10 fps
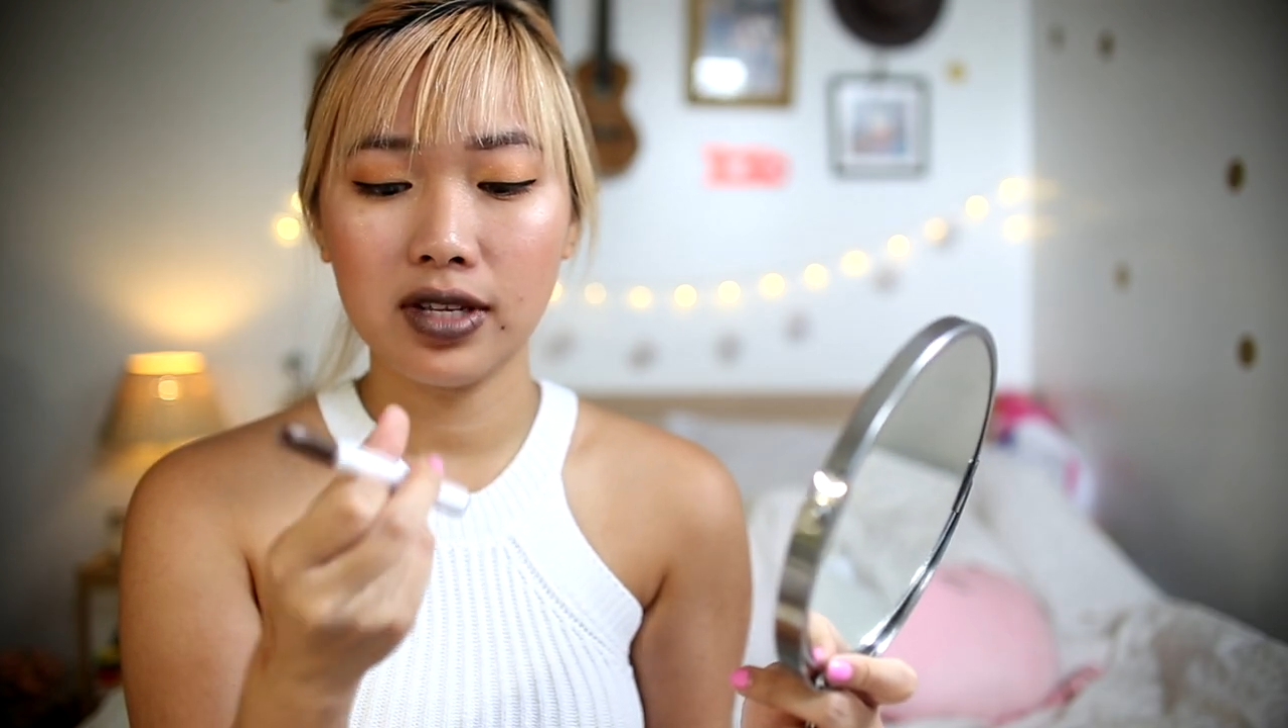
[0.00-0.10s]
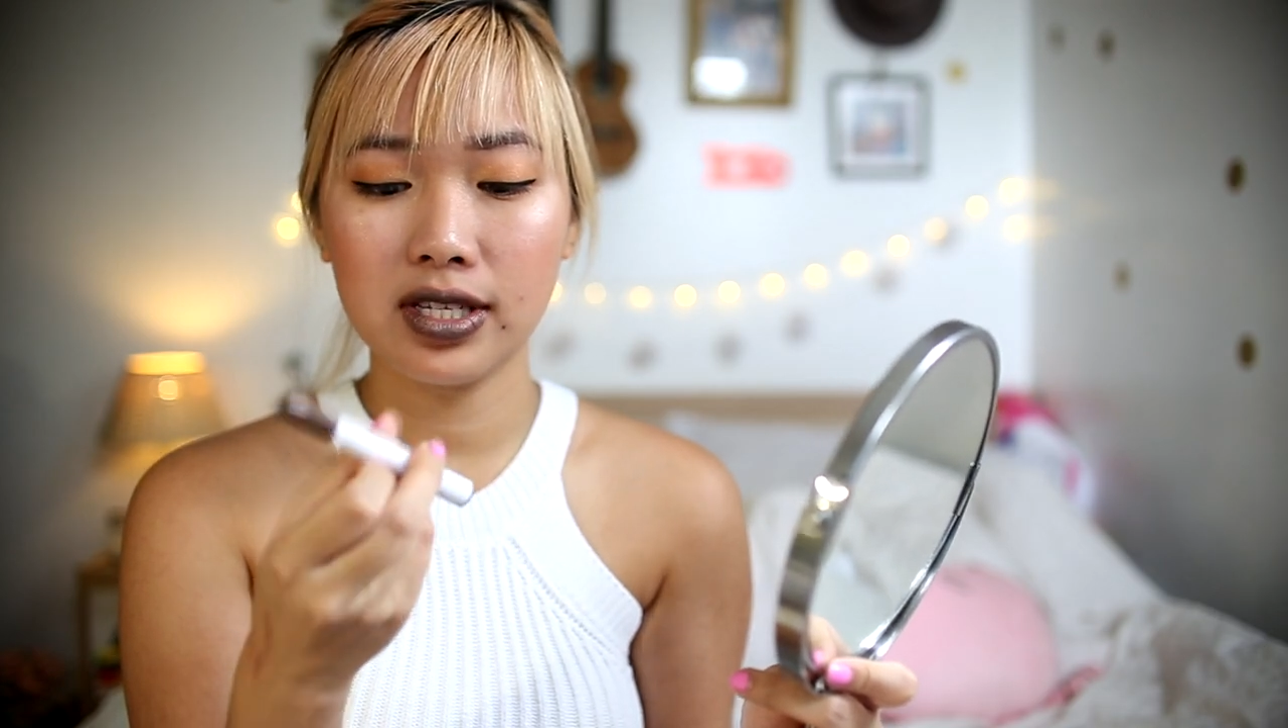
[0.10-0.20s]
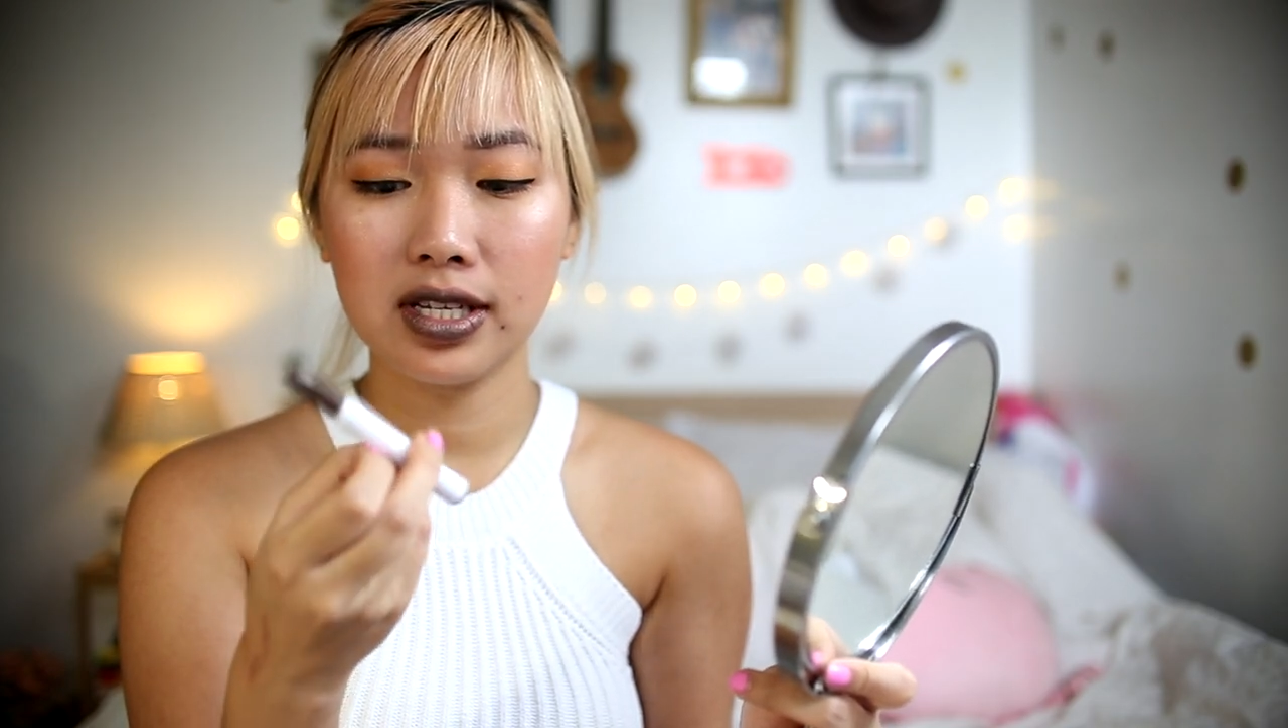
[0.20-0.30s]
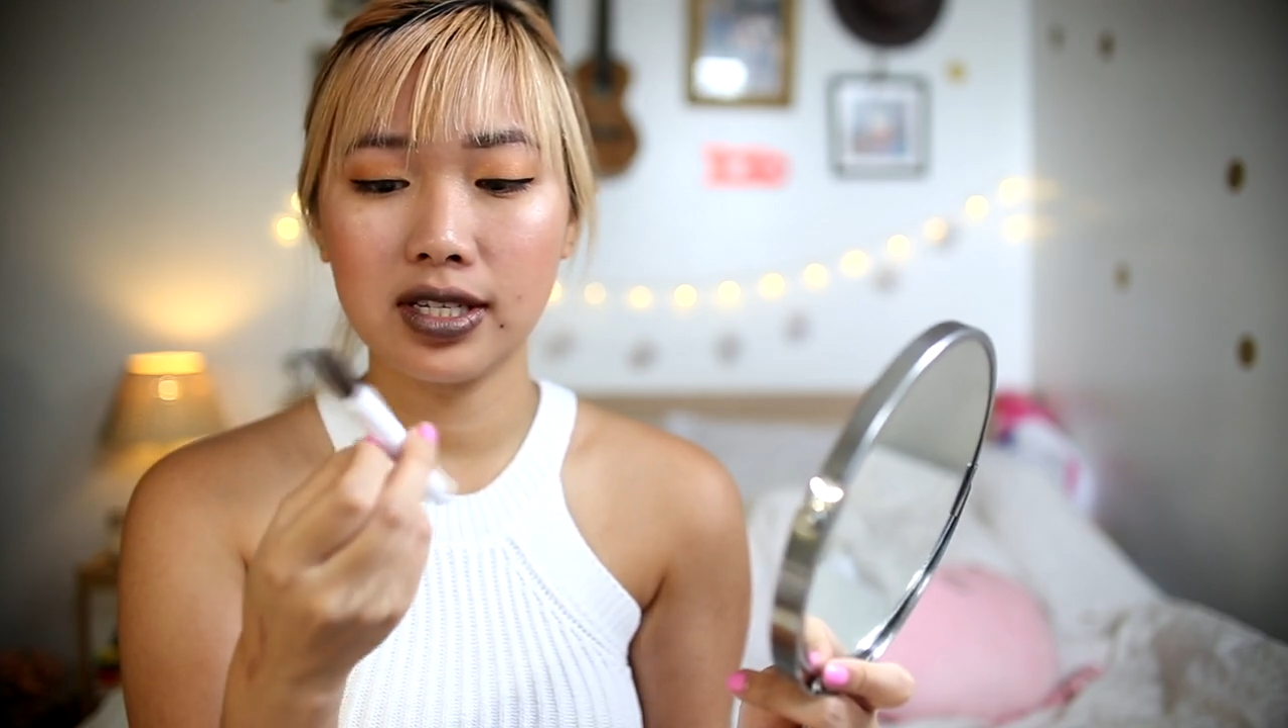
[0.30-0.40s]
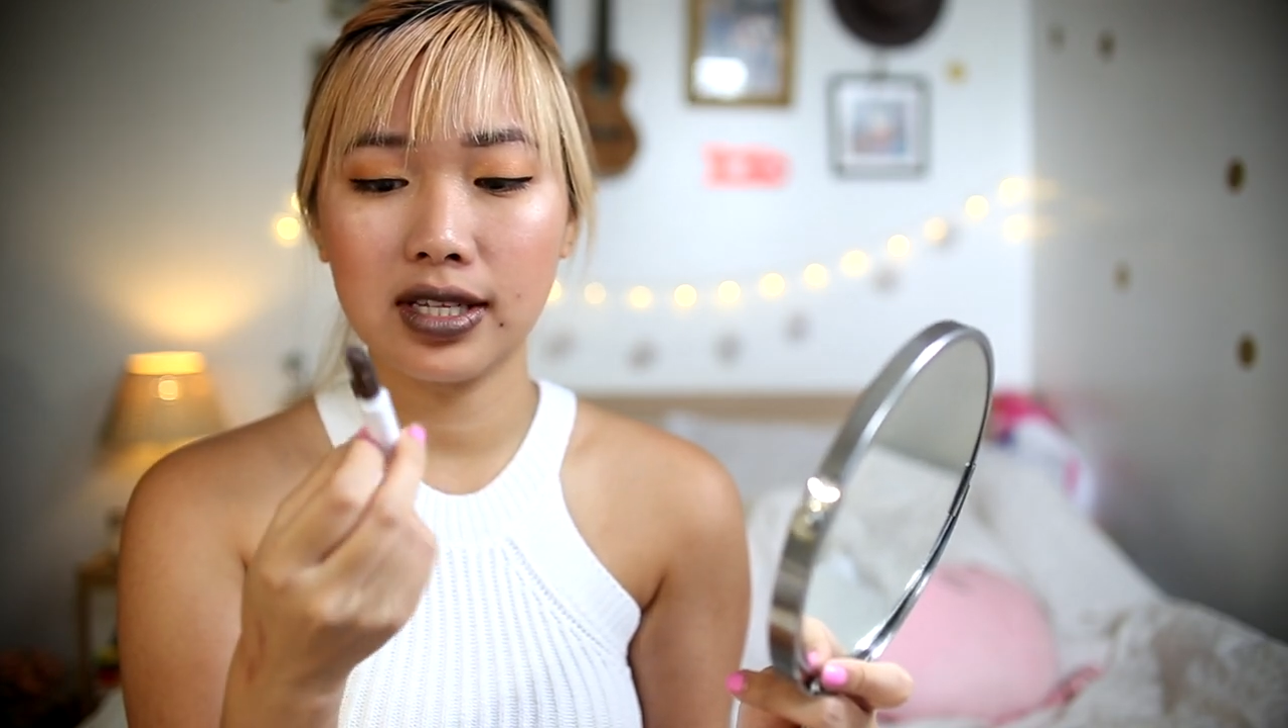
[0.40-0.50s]

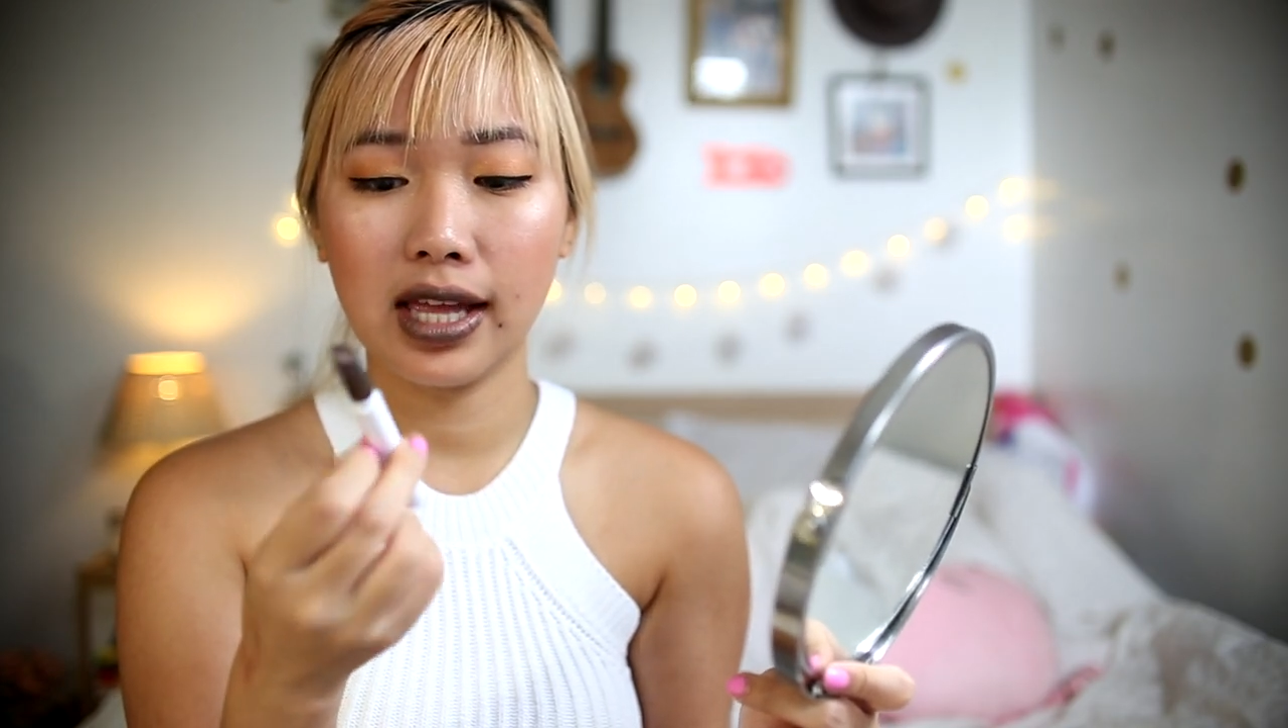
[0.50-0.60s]
this is